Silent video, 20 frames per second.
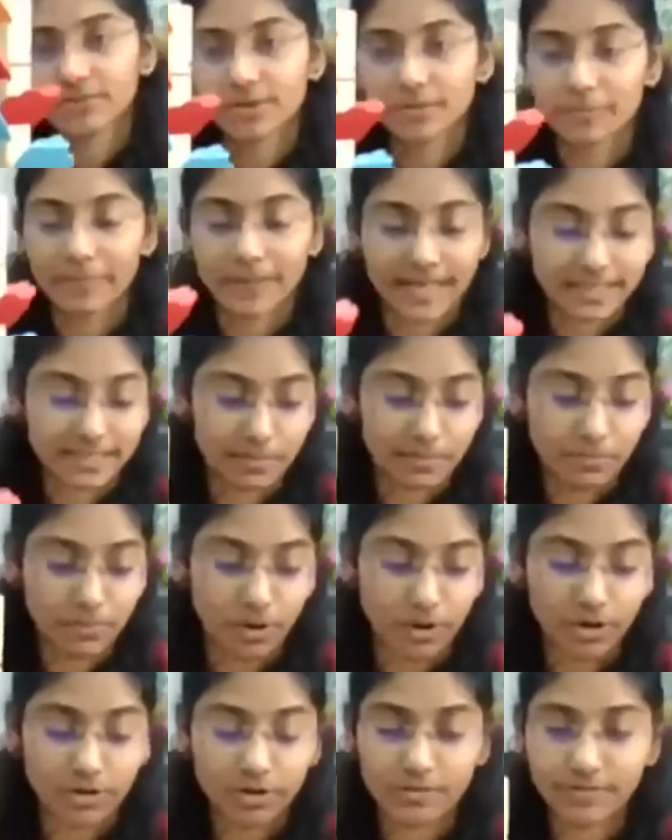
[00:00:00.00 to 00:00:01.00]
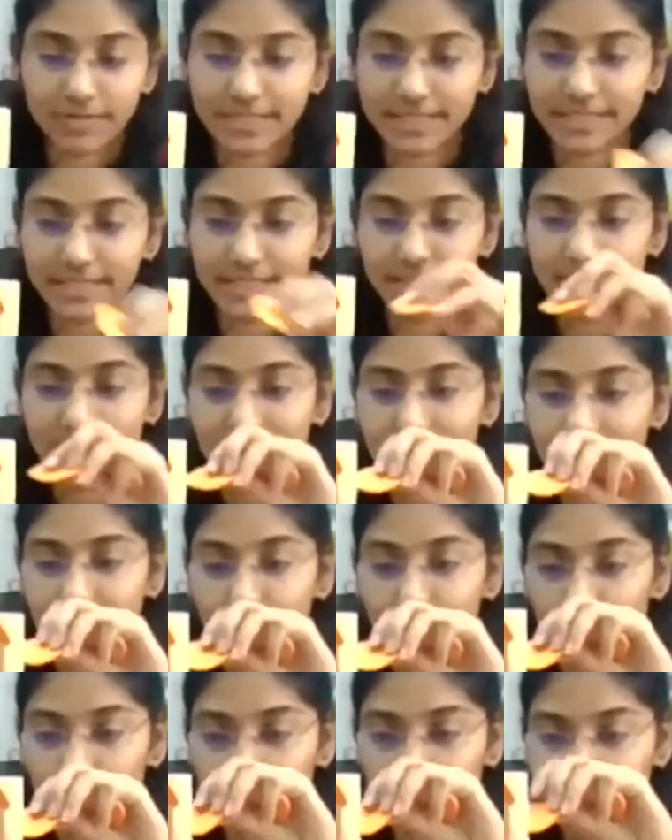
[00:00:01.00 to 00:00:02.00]
will place a ball over here and
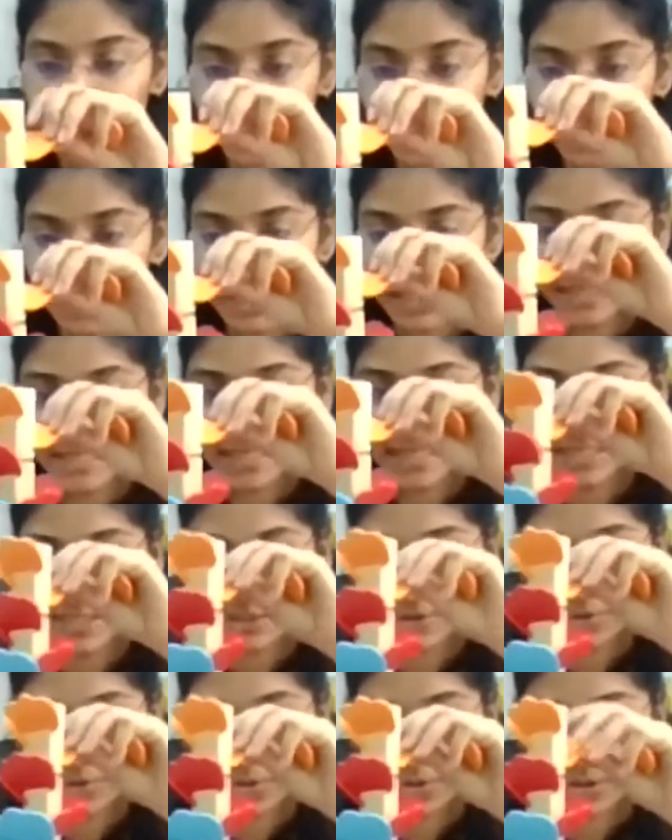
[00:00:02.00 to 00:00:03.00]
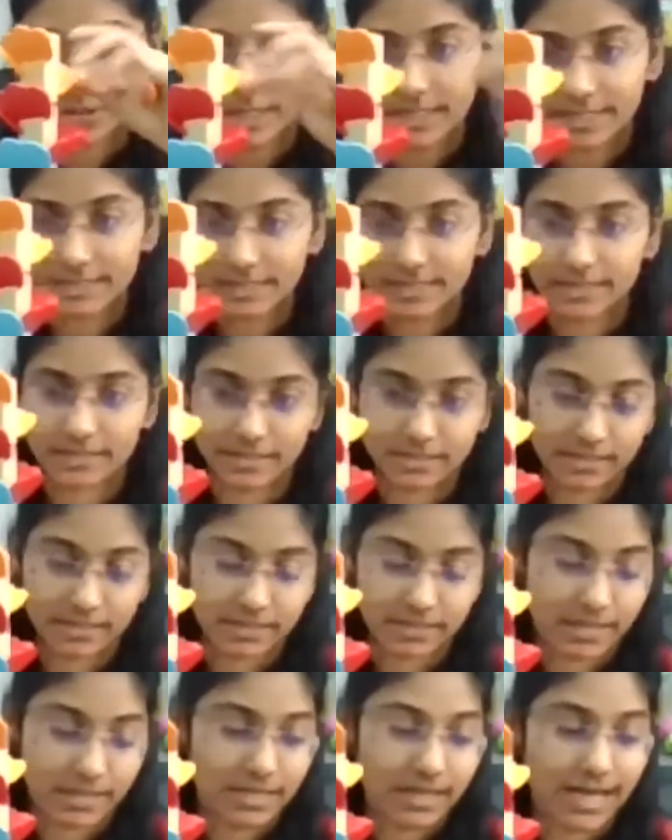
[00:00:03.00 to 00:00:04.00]
it automatically gets rolled.
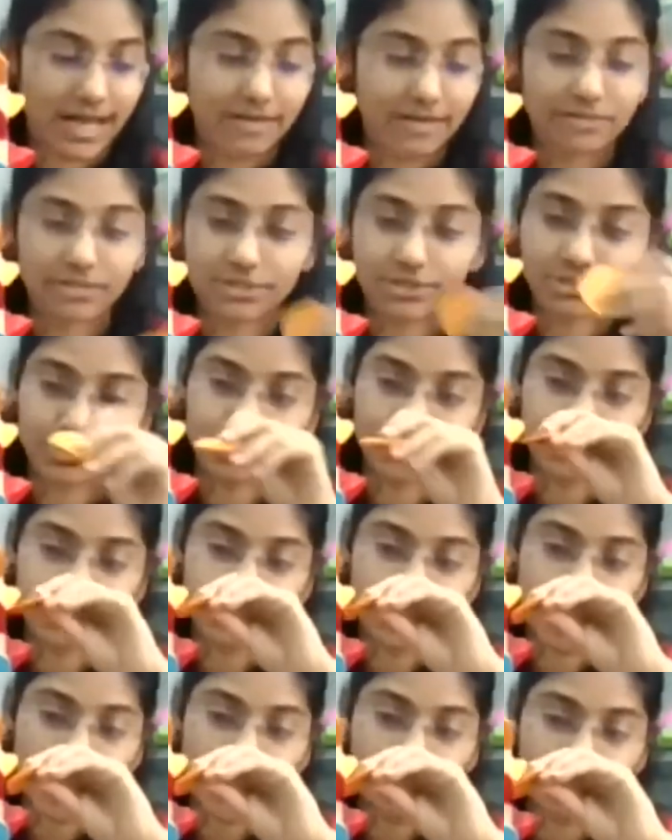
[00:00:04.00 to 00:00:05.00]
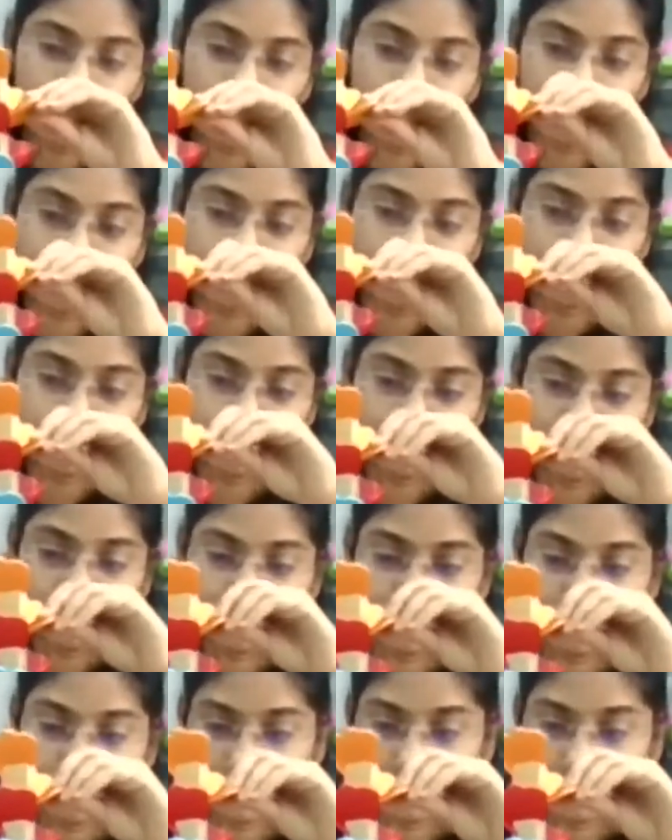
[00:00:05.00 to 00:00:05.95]
I will show you how to.